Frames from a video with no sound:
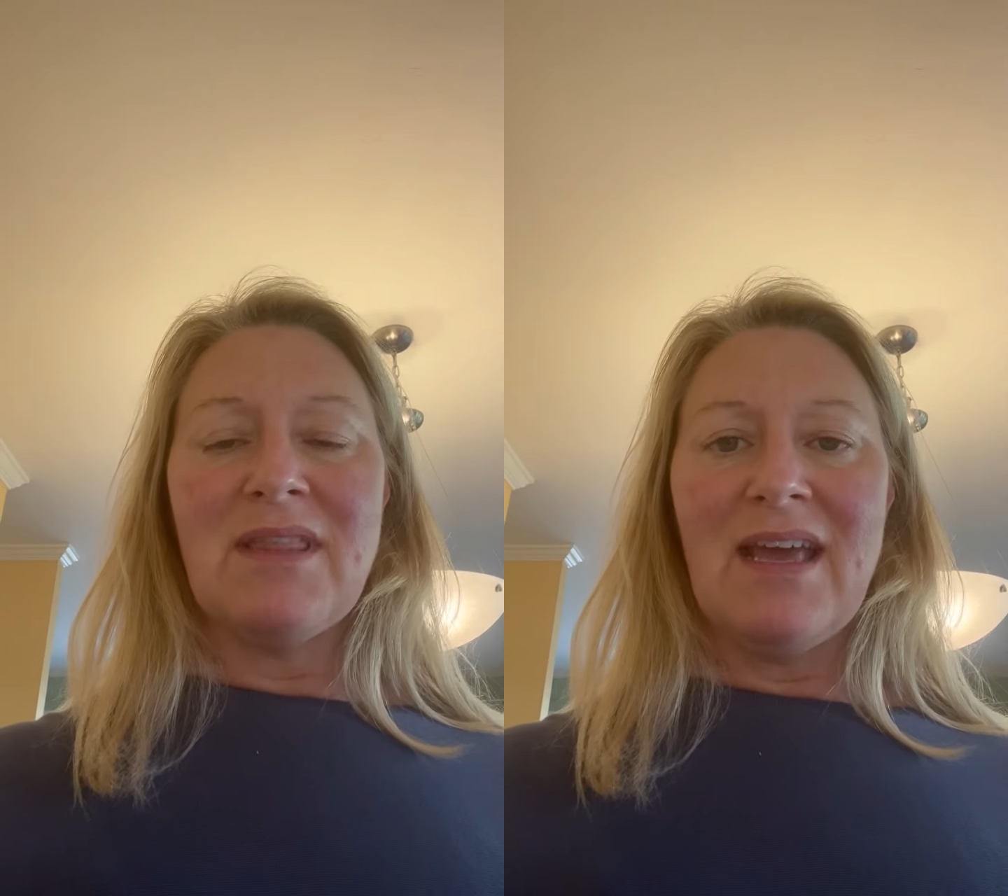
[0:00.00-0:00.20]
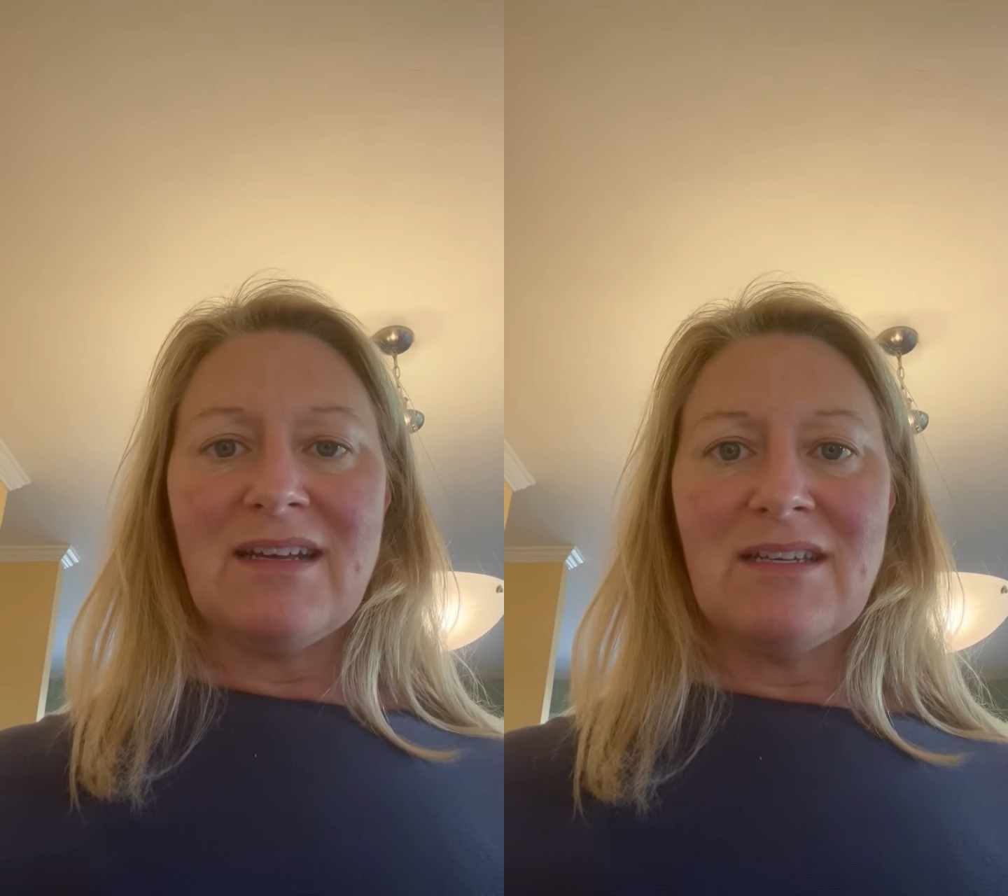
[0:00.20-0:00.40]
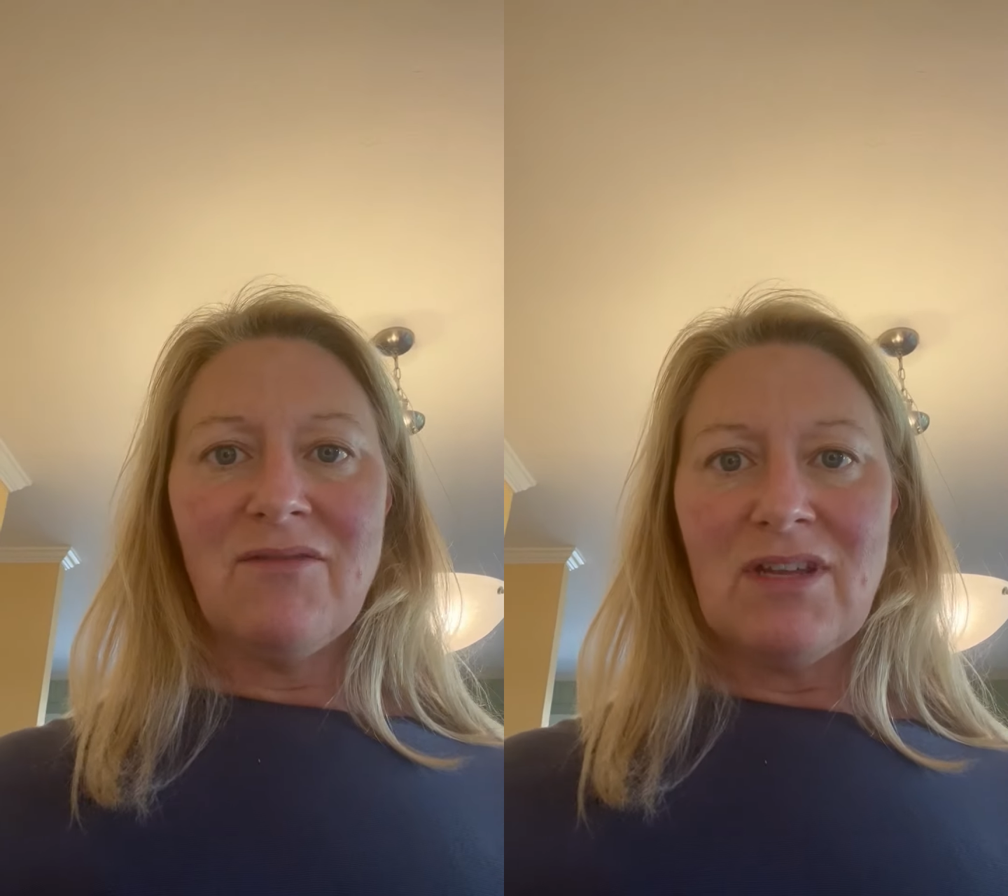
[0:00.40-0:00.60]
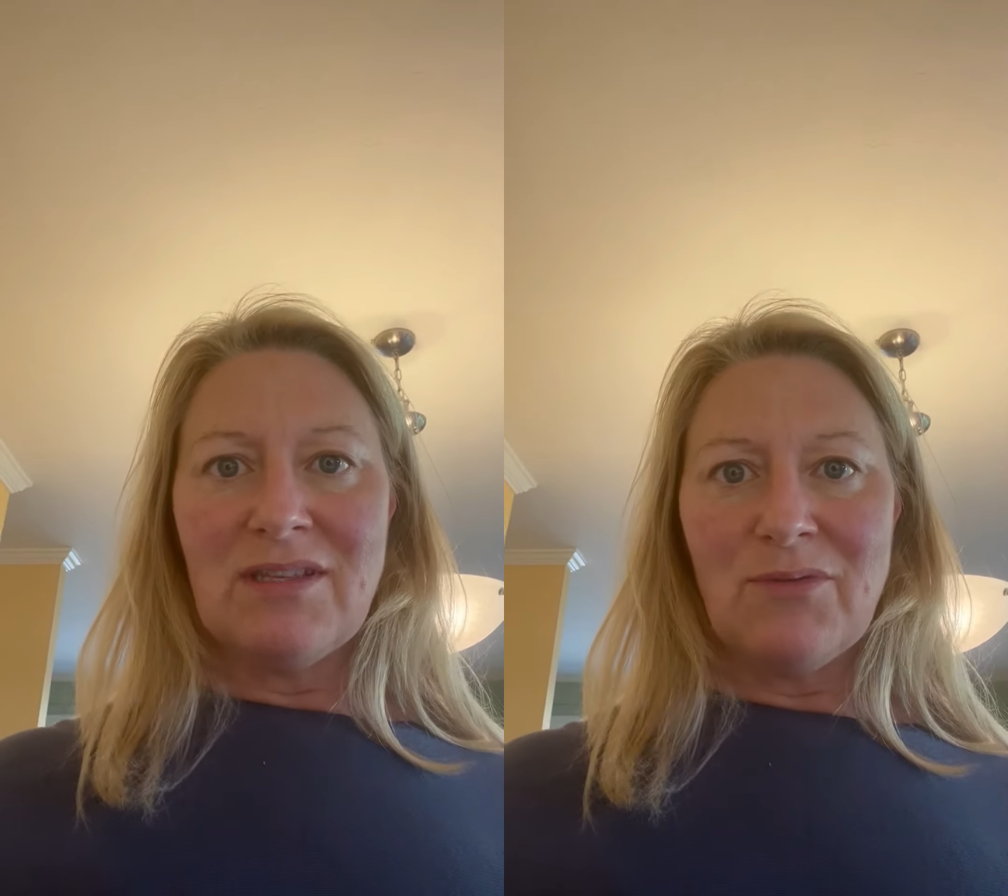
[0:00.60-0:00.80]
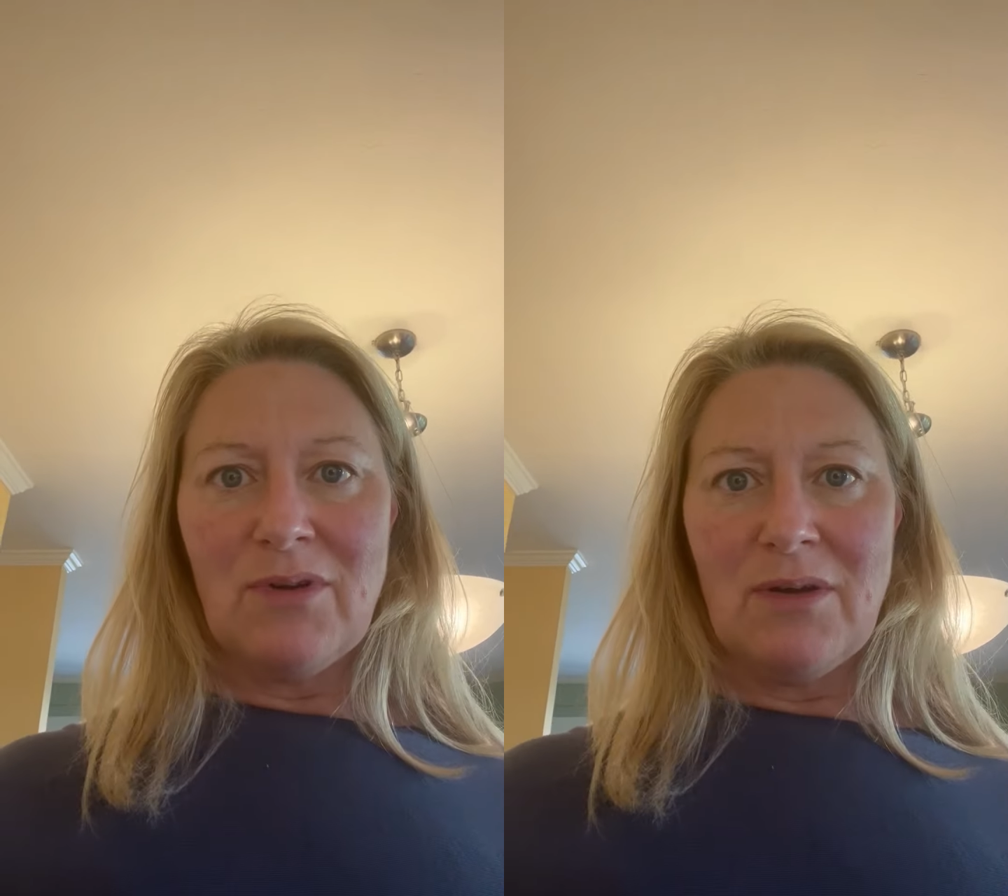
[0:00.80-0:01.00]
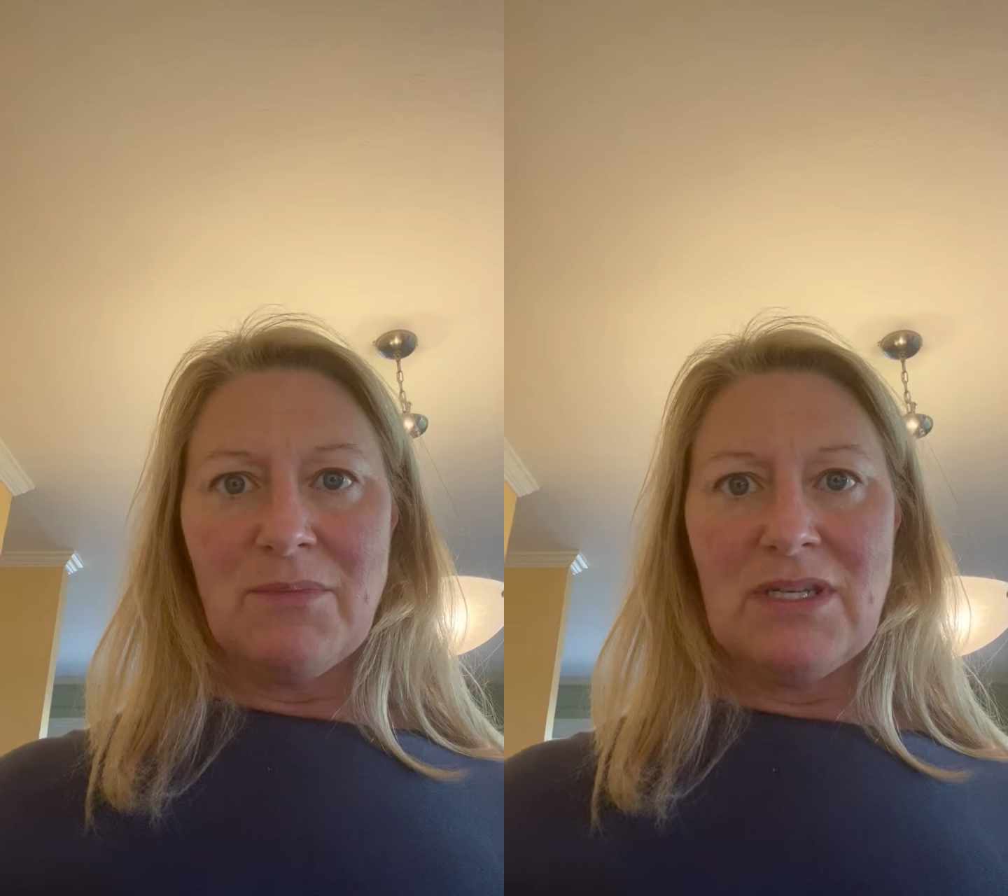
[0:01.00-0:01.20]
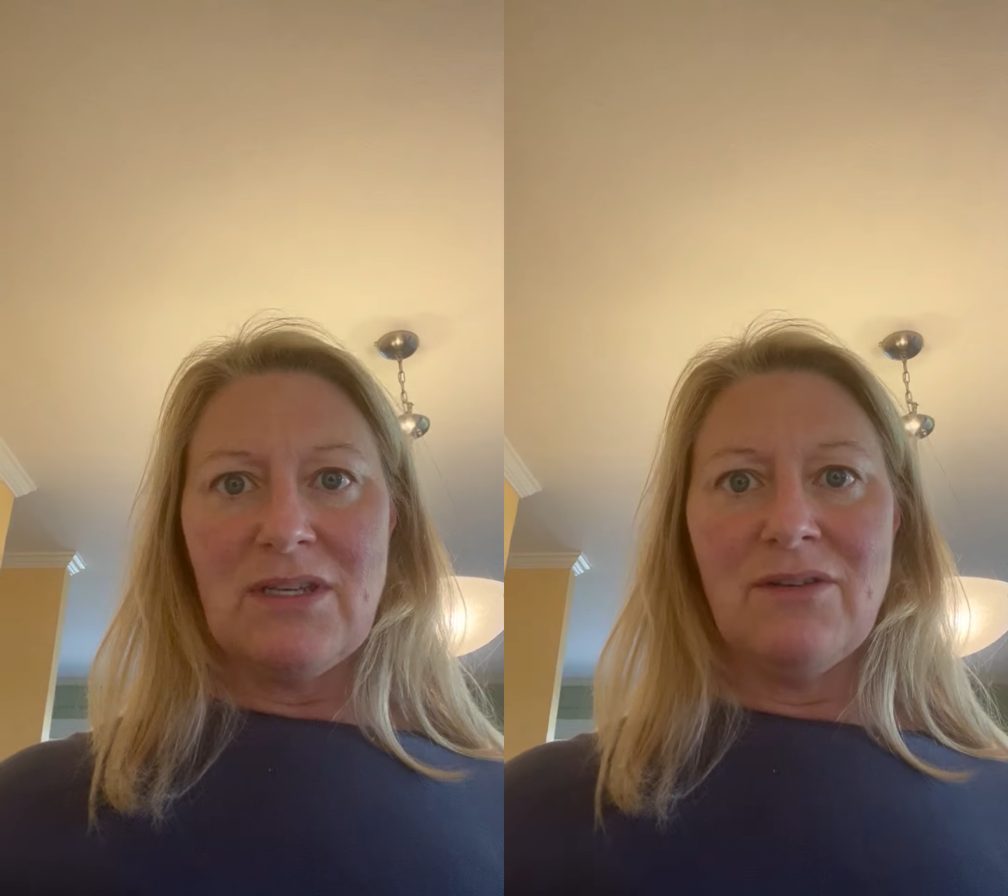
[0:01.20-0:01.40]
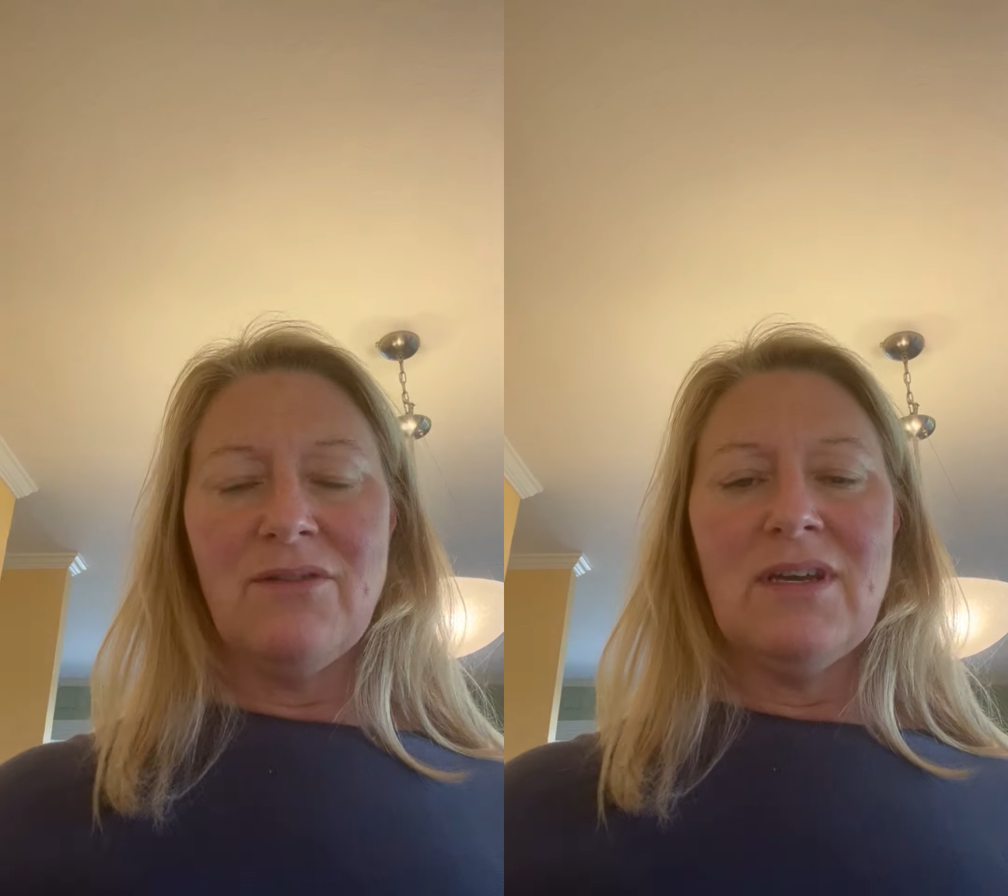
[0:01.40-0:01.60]
of the activities we're up
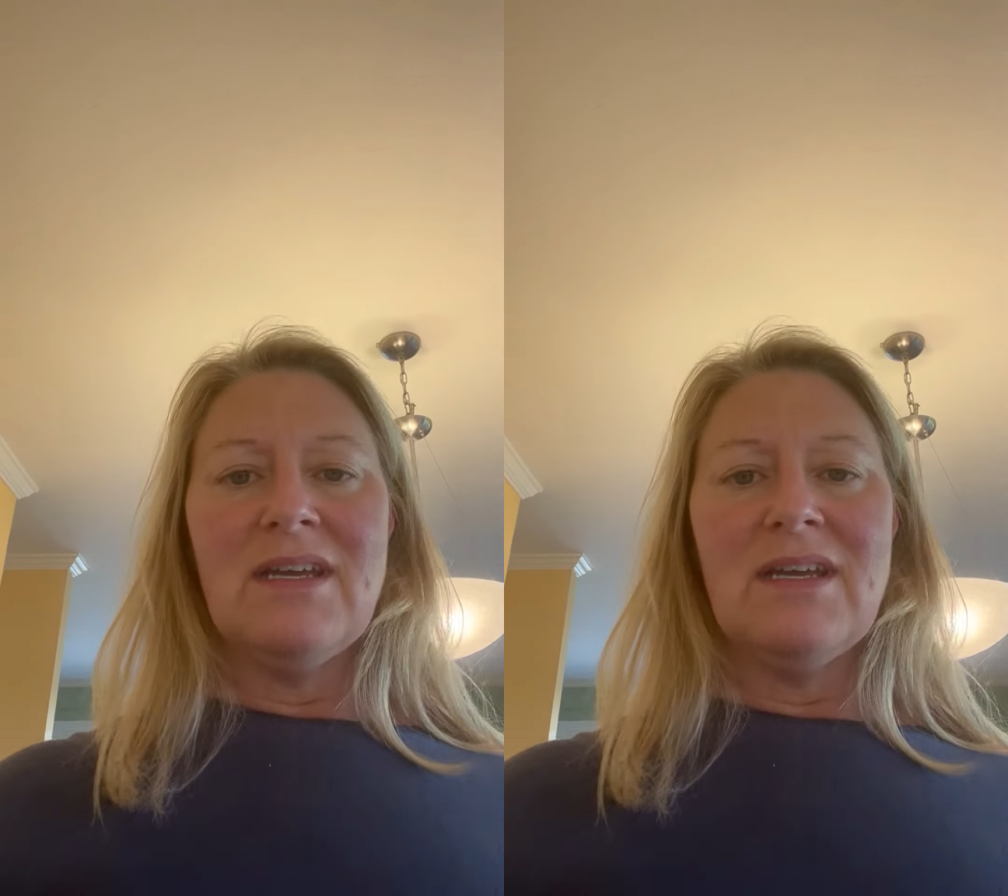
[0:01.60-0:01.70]
to,